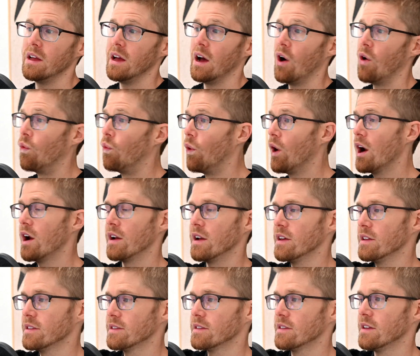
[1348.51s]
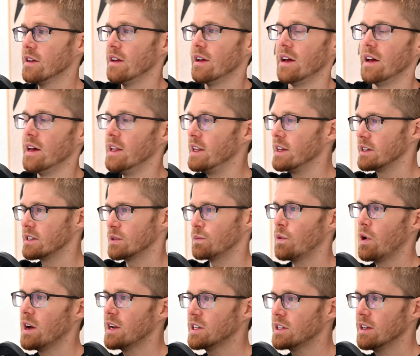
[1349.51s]
Awareness and
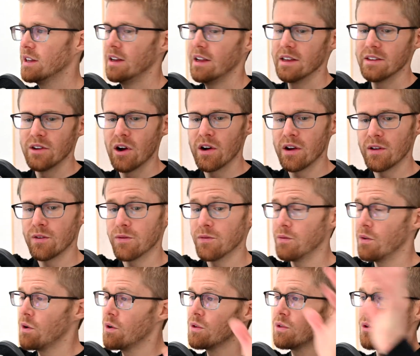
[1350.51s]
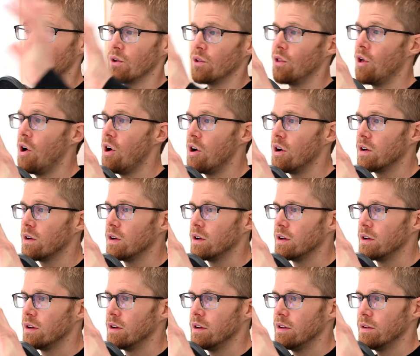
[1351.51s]
expression is already further along
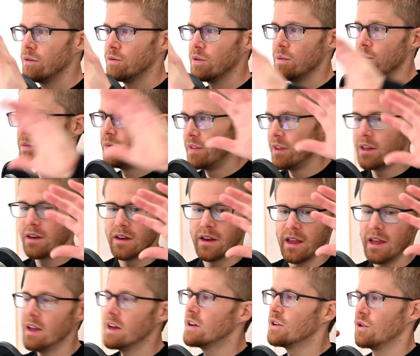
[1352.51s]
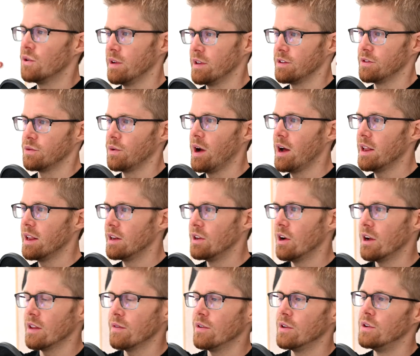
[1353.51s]
than ignorance, right? And
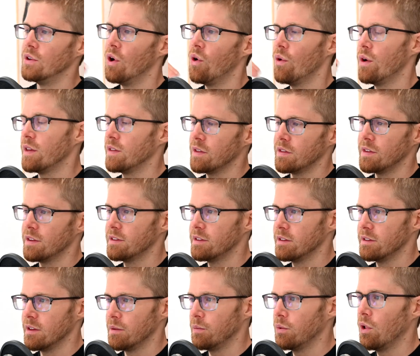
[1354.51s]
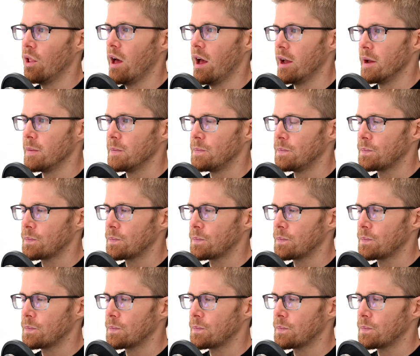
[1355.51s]
not even knowing that this is at play.